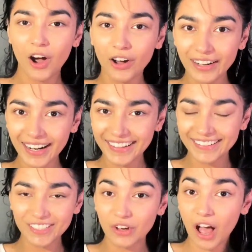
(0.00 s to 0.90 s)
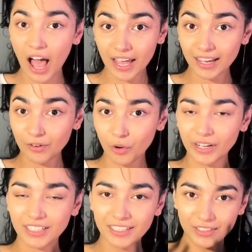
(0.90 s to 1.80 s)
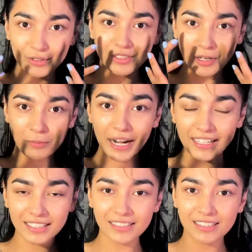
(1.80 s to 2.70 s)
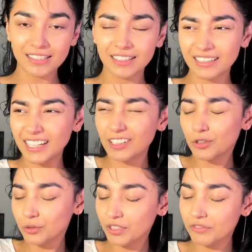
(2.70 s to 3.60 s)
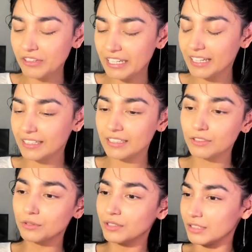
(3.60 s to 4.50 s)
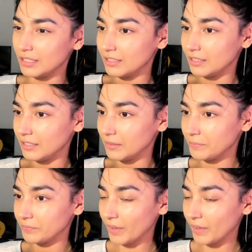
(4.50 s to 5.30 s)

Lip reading: All right, so I avoided using a brightening concealer, and right now, don't you feel like I need to conceal here?